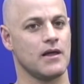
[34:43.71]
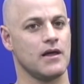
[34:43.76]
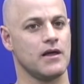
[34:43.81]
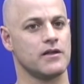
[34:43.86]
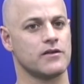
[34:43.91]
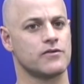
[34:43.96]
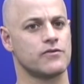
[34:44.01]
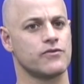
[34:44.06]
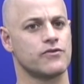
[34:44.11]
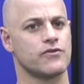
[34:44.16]

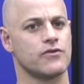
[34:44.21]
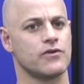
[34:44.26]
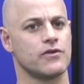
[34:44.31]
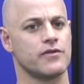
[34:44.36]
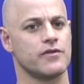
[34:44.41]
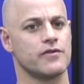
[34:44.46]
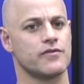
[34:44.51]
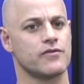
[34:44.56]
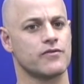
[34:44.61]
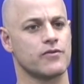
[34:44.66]
and to join
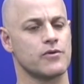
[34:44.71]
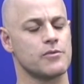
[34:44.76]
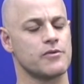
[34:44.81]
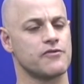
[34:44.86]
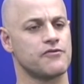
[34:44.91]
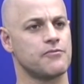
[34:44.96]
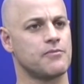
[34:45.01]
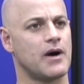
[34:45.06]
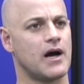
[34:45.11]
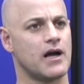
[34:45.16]
this group of
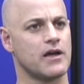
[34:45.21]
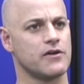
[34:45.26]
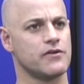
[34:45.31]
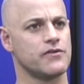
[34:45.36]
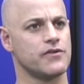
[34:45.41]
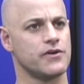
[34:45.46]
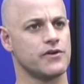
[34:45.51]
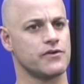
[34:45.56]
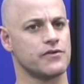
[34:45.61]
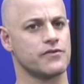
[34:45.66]

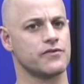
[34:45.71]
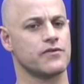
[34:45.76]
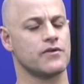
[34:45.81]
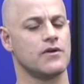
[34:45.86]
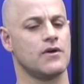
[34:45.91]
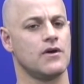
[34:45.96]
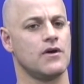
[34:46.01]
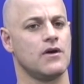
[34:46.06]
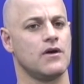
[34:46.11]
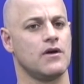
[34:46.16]
pioneers
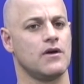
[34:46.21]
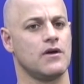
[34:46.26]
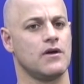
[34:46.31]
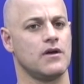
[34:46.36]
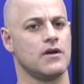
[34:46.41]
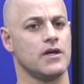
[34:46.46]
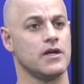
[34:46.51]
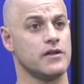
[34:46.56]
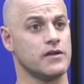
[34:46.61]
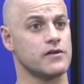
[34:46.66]

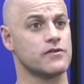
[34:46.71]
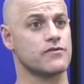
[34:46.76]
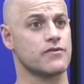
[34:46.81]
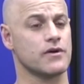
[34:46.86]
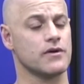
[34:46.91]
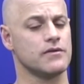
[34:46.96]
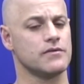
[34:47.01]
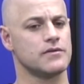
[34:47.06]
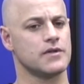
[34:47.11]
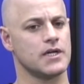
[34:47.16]
in
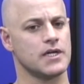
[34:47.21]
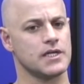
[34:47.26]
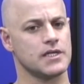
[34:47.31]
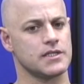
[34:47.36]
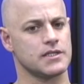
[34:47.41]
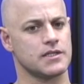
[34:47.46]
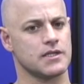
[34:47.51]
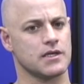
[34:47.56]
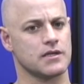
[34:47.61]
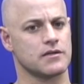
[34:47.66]
Israel
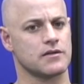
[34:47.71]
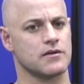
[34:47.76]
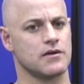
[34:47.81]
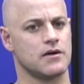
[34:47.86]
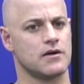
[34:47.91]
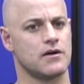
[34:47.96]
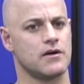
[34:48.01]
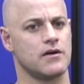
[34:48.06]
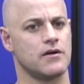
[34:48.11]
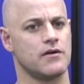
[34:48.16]
that
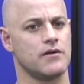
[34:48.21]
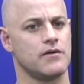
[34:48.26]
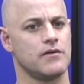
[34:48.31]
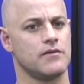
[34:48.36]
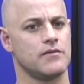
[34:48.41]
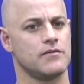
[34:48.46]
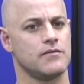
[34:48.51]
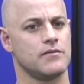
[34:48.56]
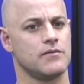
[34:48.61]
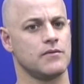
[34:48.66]
are
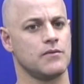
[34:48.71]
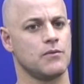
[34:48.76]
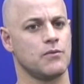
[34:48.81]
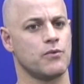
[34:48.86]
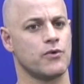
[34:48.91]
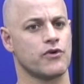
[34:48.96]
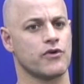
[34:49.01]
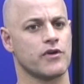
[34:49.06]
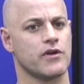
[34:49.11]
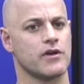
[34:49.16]

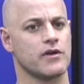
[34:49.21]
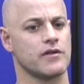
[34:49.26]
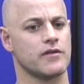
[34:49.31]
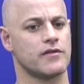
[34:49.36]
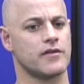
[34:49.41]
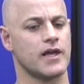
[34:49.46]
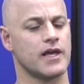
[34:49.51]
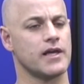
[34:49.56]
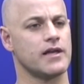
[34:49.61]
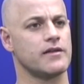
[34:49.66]
working
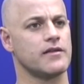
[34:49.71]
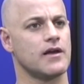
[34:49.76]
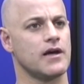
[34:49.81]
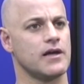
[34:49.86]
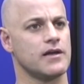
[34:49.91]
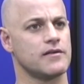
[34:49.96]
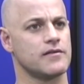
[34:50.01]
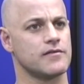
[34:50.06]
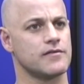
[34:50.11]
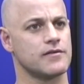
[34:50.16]
day and
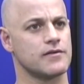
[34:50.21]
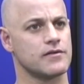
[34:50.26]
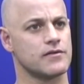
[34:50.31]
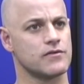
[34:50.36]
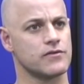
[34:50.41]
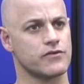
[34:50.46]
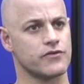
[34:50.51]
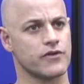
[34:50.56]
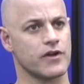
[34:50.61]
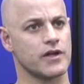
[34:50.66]
night
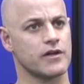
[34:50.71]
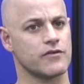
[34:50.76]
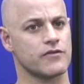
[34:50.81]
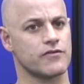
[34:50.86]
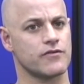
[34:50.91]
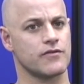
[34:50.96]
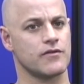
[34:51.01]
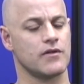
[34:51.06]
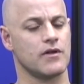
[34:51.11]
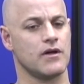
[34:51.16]
to
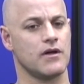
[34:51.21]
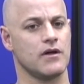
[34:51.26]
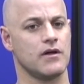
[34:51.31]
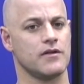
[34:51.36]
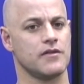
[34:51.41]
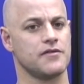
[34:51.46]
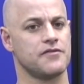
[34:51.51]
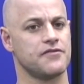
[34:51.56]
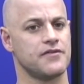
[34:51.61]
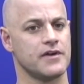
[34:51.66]
change
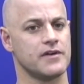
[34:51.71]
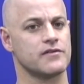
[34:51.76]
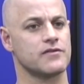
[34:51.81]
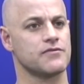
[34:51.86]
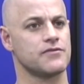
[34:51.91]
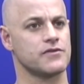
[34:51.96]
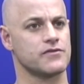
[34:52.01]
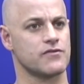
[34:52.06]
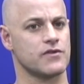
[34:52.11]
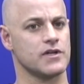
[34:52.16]
the face
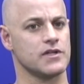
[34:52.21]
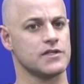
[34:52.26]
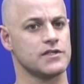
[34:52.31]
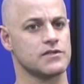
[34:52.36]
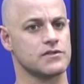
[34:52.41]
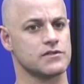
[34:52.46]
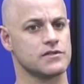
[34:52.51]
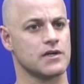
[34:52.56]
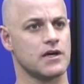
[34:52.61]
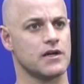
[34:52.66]
of Israeli
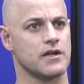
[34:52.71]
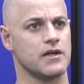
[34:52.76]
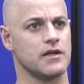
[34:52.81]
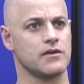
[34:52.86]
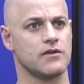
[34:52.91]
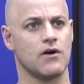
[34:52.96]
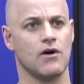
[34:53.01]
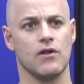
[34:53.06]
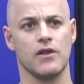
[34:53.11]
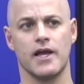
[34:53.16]
society
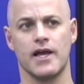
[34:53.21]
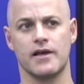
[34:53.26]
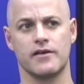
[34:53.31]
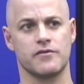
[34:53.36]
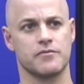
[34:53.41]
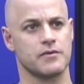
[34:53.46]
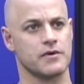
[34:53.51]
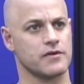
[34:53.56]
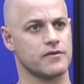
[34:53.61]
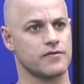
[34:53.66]
in all
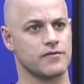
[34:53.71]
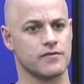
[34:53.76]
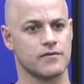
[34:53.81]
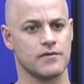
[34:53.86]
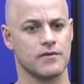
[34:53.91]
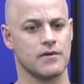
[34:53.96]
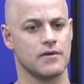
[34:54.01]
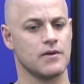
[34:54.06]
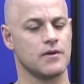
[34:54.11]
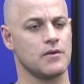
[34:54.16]
aspects.
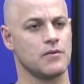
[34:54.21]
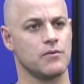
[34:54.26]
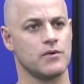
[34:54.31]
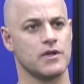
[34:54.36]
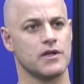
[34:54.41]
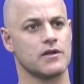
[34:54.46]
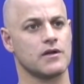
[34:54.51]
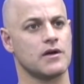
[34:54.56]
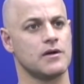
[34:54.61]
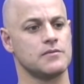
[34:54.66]

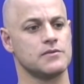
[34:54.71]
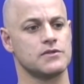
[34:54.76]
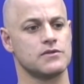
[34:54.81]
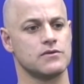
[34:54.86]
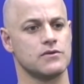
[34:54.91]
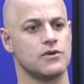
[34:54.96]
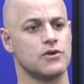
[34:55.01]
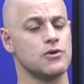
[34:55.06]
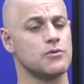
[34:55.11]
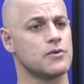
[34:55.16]
When it comes
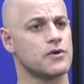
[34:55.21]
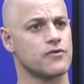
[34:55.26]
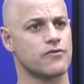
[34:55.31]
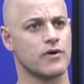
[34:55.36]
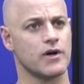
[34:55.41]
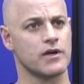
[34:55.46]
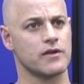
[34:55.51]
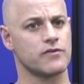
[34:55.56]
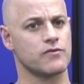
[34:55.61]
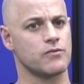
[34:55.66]
to human
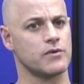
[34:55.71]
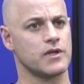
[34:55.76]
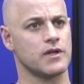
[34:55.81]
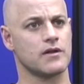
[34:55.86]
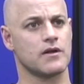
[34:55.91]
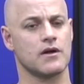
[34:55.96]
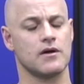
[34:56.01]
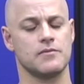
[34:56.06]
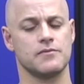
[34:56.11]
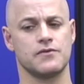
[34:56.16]
rights, when
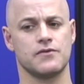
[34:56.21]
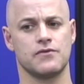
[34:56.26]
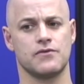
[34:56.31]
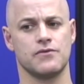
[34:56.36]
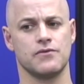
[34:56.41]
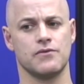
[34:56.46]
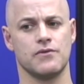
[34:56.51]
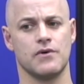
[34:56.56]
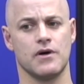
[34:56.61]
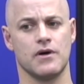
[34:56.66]
it comes
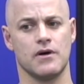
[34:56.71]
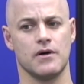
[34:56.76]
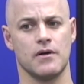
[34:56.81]
to